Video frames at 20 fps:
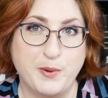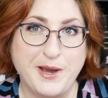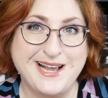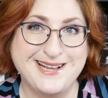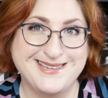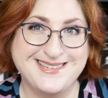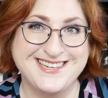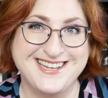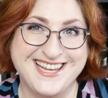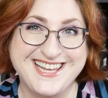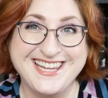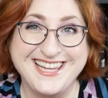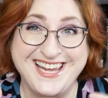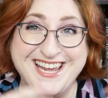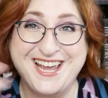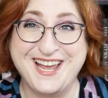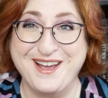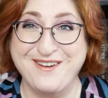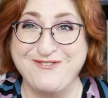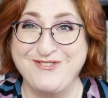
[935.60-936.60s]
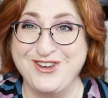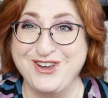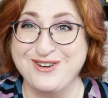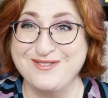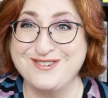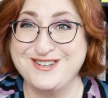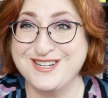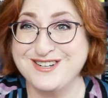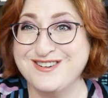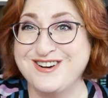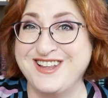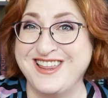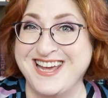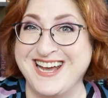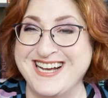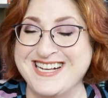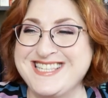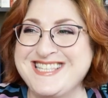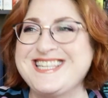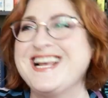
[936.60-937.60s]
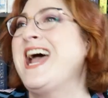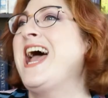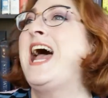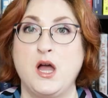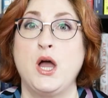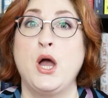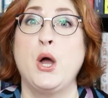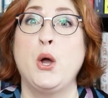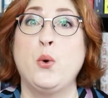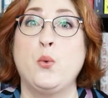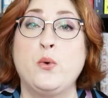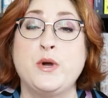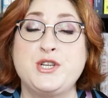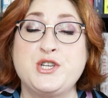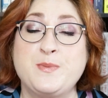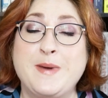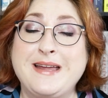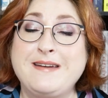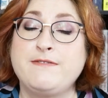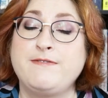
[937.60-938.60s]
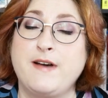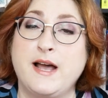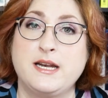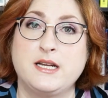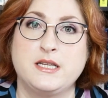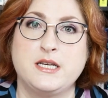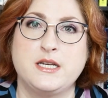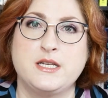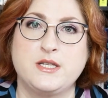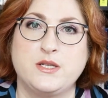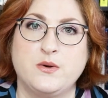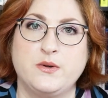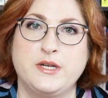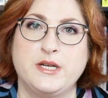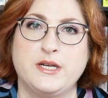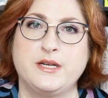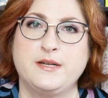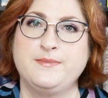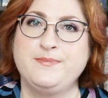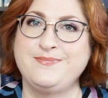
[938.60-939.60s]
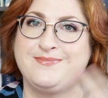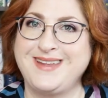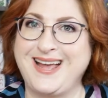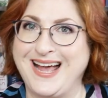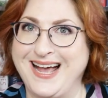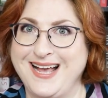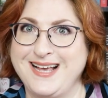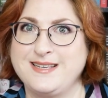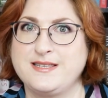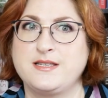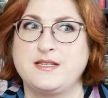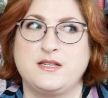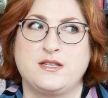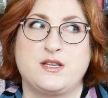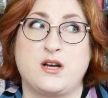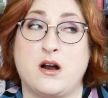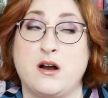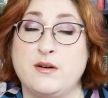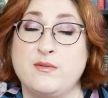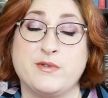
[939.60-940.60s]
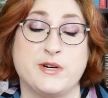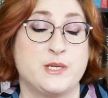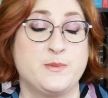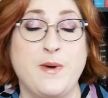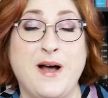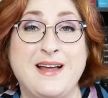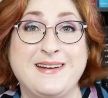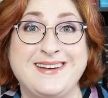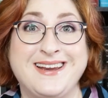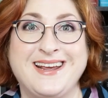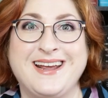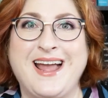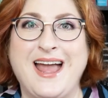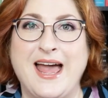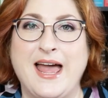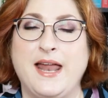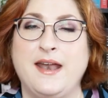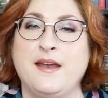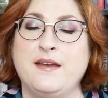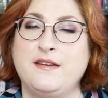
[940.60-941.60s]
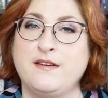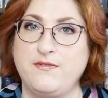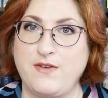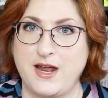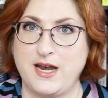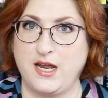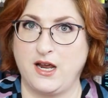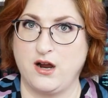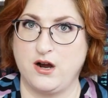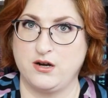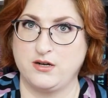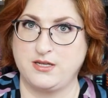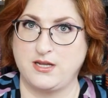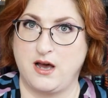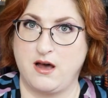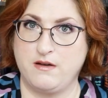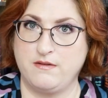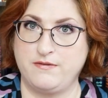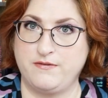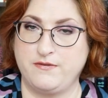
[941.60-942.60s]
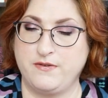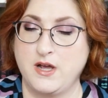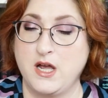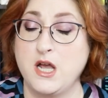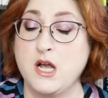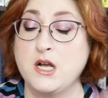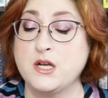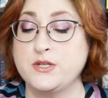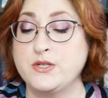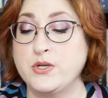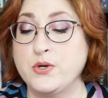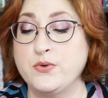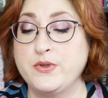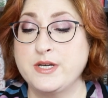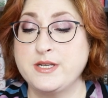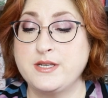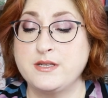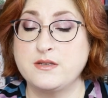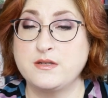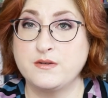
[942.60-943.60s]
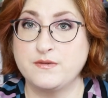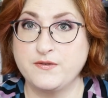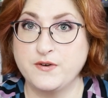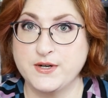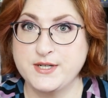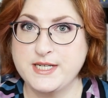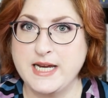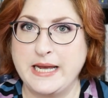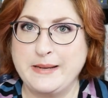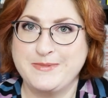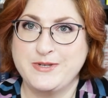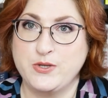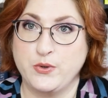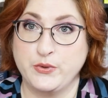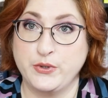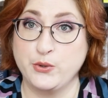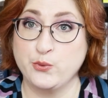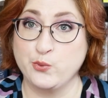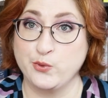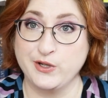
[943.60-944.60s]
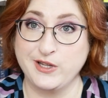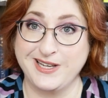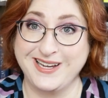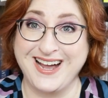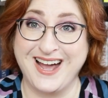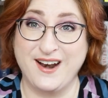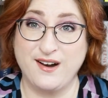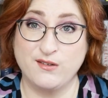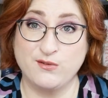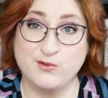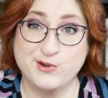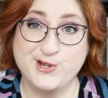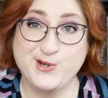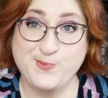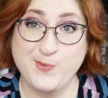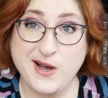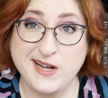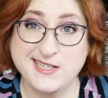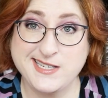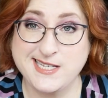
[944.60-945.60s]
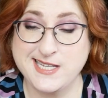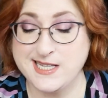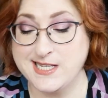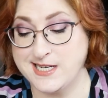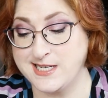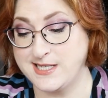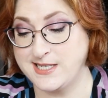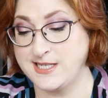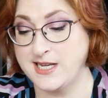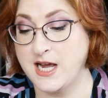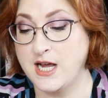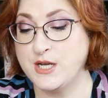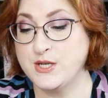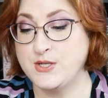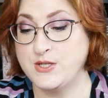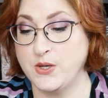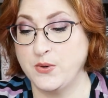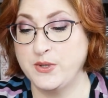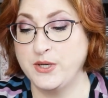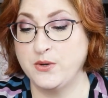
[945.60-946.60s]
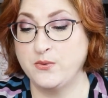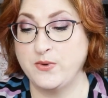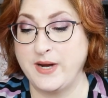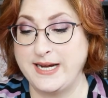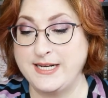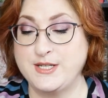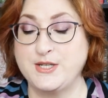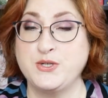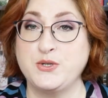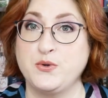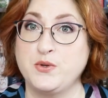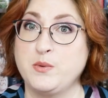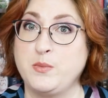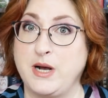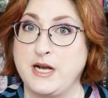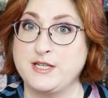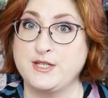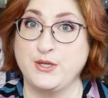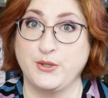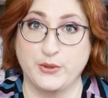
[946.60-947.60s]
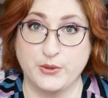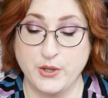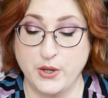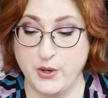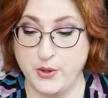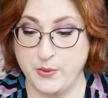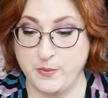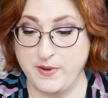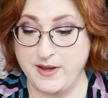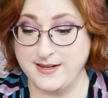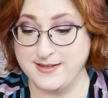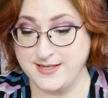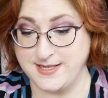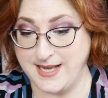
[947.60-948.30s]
basically if you do this, which meant finally Sonya has to start responding and defending herself. So this is the first time Sonya really kind of responds to this. Sonya writes to the Boston Globe and